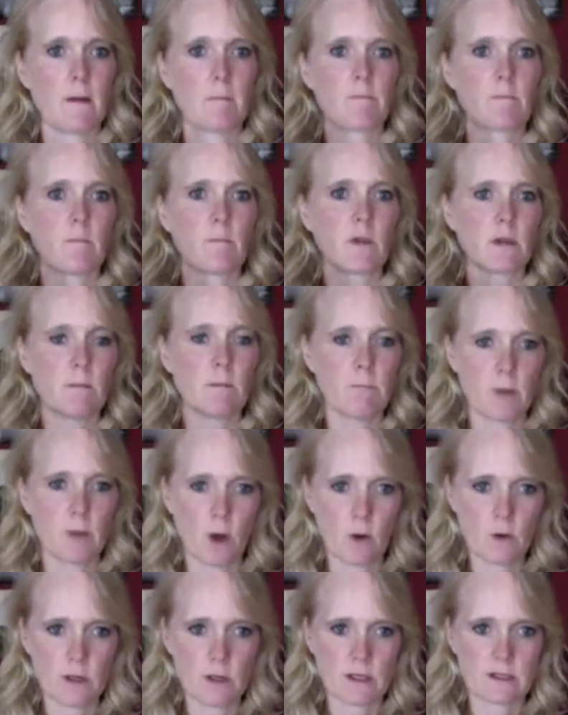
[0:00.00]
But the
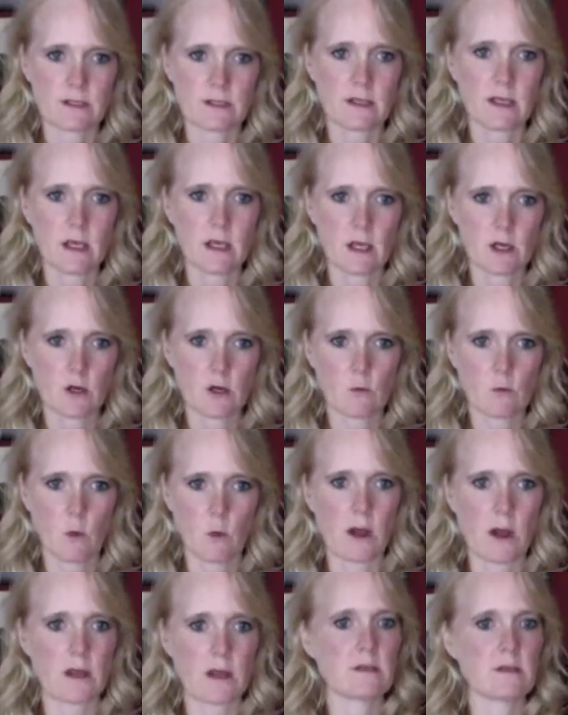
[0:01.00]
bonus, the kicker,
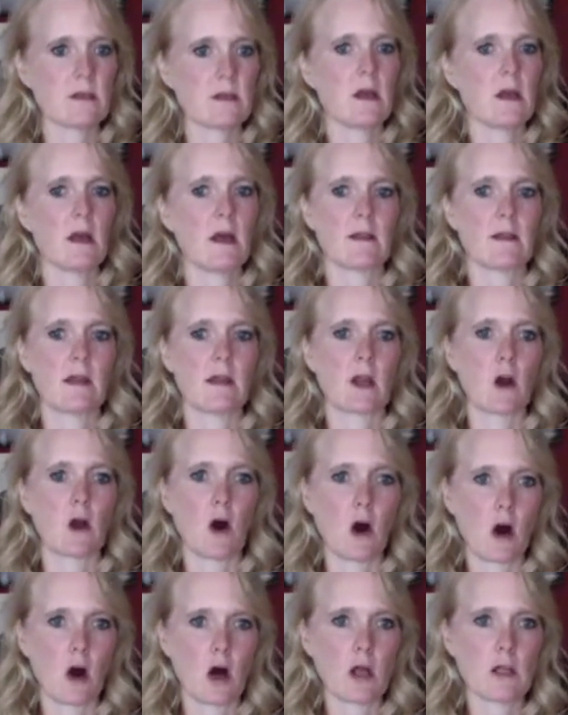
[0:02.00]
was that
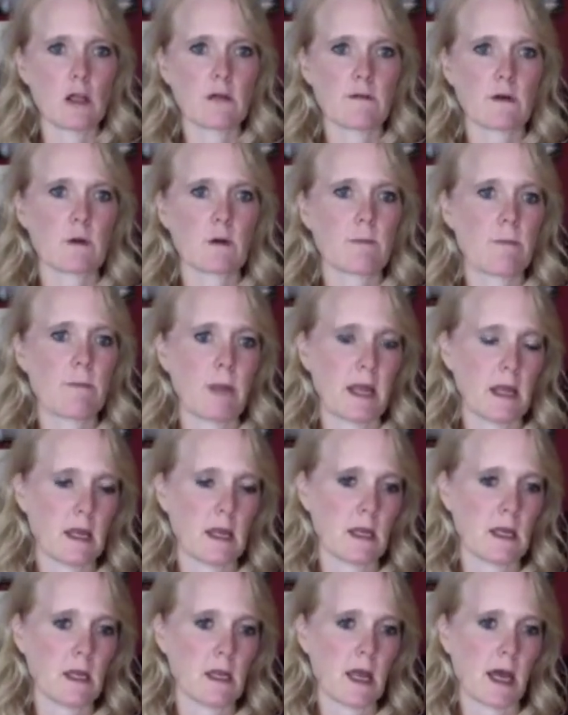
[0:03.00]
all of her
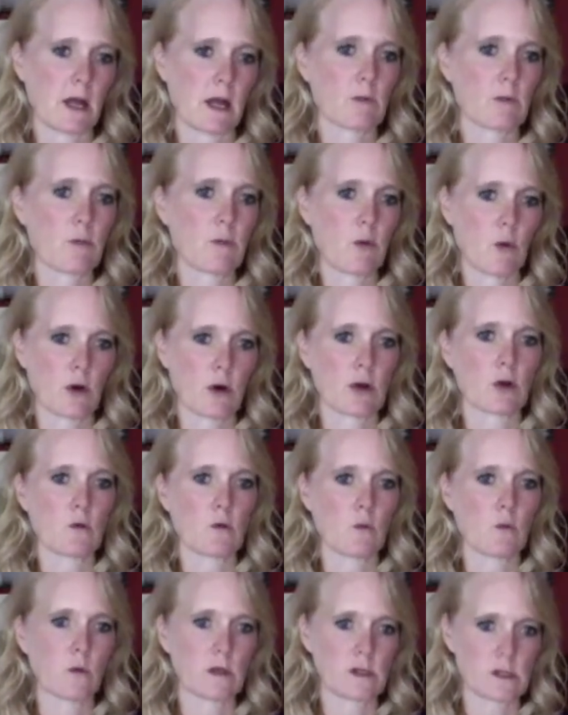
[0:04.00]
pain at her port
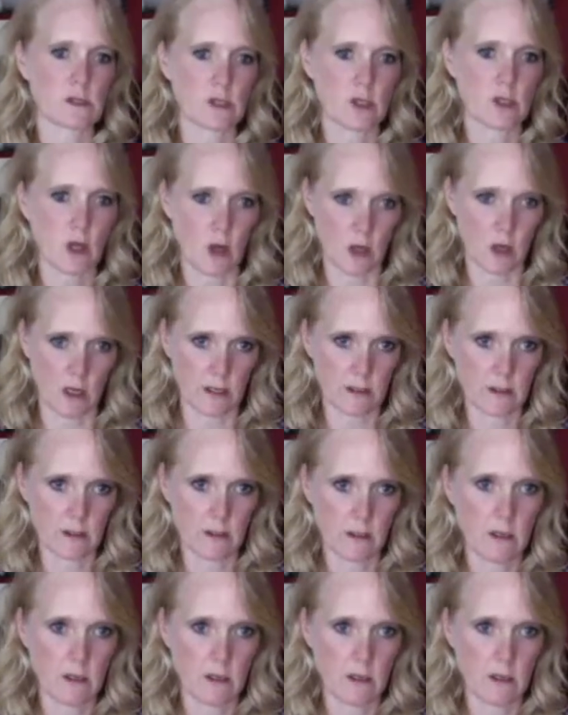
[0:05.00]
was gone.